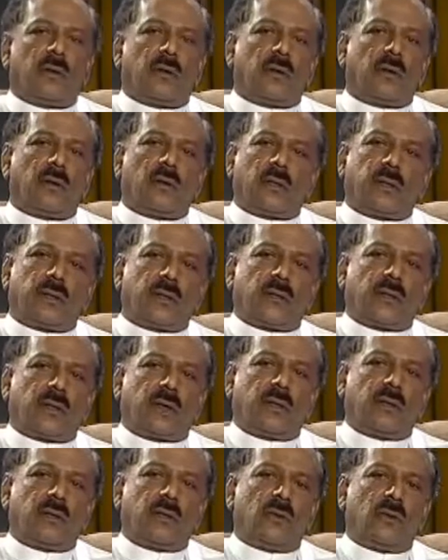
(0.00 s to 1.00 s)
North has
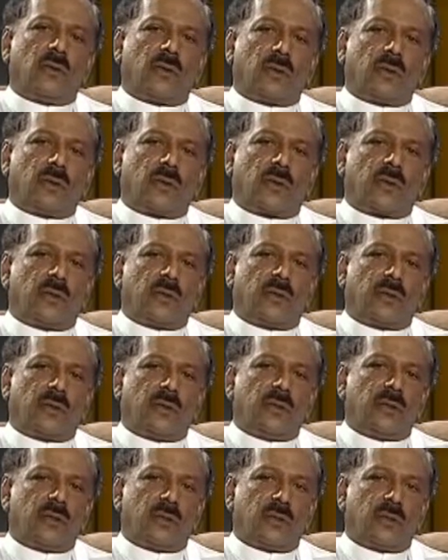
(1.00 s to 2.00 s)
had no democratic
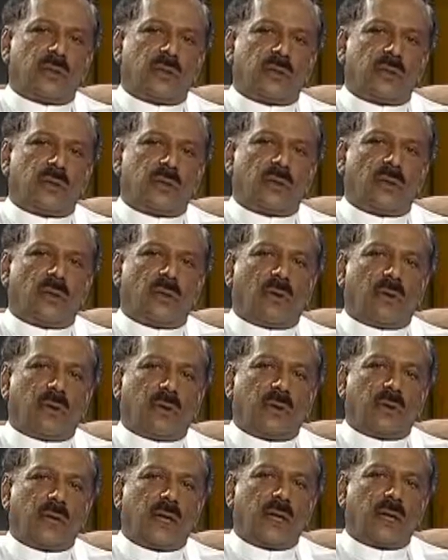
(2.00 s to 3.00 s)
institutions for a long
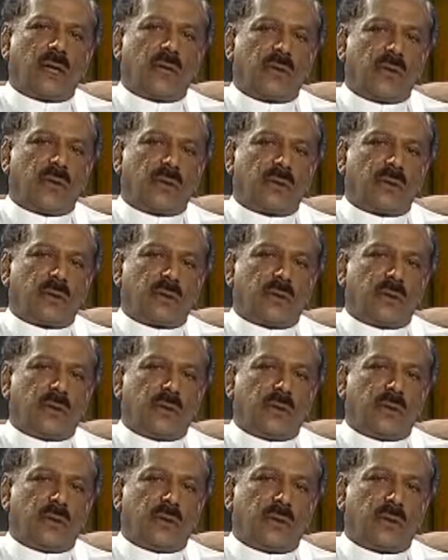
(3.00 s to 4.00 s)
time because
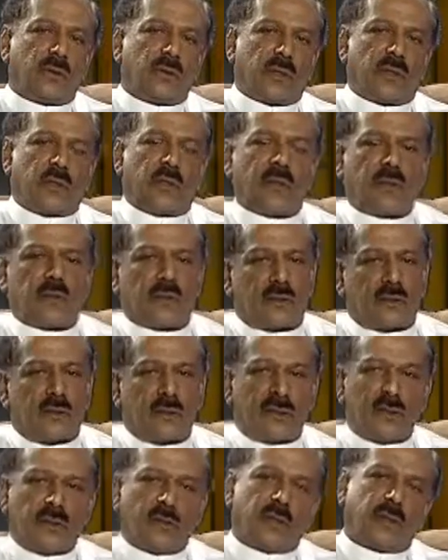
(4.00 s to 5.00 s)
of the terrorist
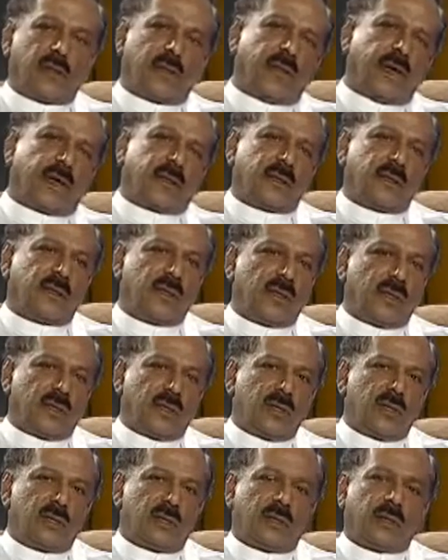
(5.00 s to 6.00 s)

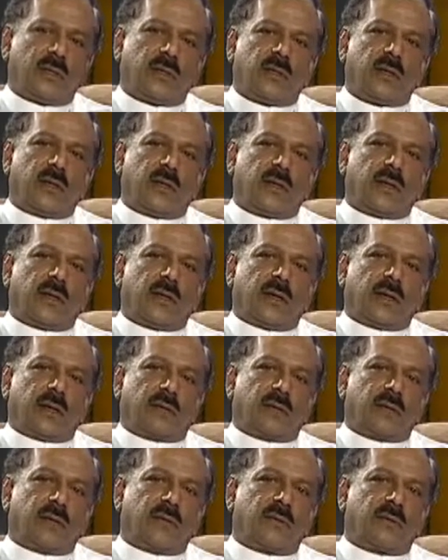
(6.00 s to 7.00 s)
activities.
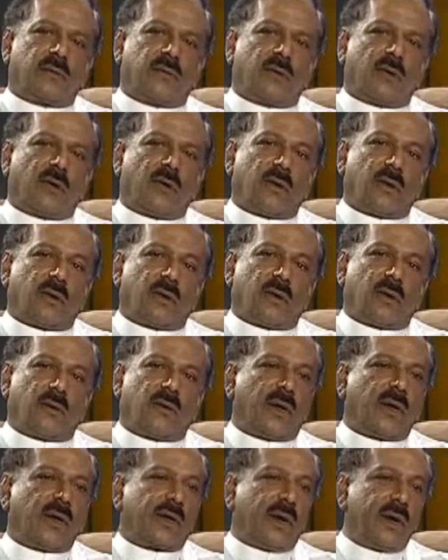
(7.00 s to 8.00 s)
Elections were not
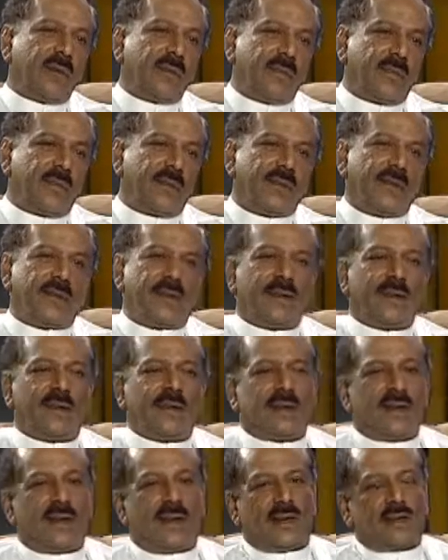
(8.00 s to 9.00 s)
welcome,
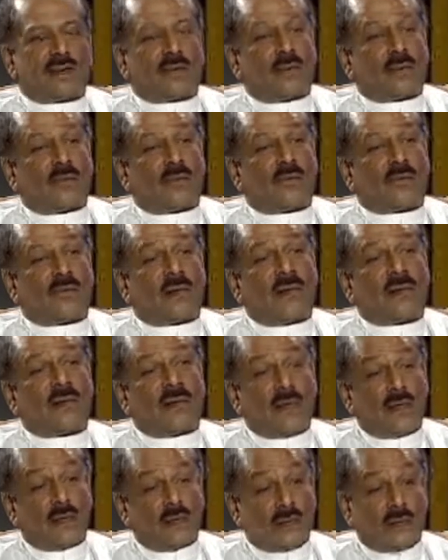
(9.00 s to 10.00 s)
and some of our
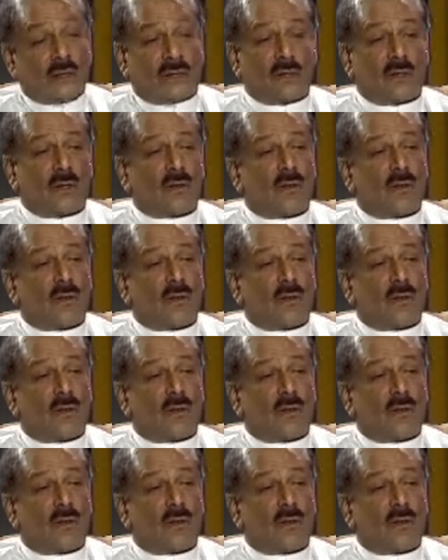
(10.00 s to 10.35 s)
leaders of the